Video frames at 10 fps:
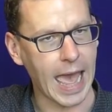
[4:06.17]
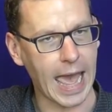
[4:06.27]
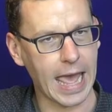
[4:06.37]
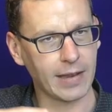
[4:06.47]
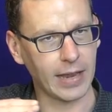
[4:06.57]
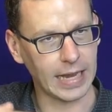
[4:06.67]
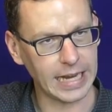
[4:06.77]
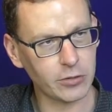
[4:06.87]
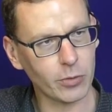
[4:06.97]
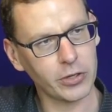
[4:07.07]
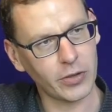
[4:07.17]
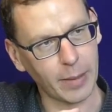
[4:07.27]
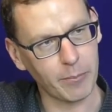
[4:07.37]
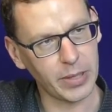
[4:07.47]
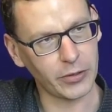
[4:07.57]
And later on, you
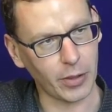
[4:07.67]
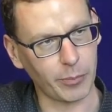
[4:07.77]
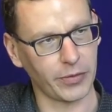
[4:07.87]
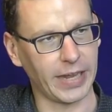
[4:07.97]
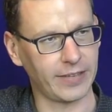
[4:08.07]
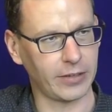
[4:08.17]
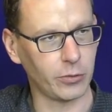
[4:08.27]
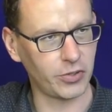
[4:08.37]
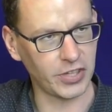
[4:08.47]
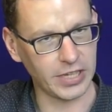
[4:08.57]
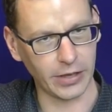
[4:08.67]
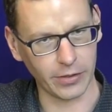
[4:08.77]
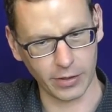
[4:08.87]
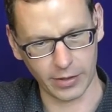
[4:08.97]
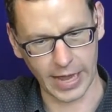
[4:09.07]
can build up on that, and you see
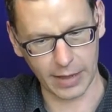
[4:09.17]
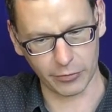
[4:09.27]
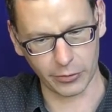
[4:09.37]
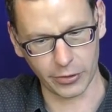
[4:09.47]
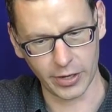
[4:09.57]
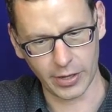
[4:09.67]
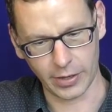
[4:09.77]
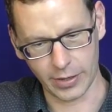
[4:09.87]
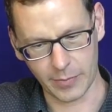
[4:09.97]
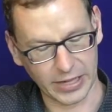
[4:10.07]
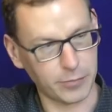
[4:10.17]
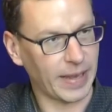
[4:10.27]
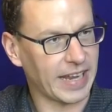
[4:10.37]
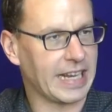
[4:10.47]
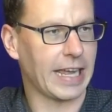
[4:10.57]
an ever
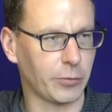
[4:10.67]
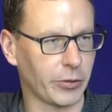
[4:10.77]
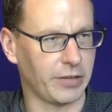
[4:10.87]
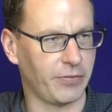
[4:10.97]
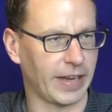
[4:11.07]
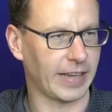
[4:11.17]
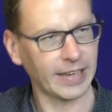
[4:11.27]
expanding network effect.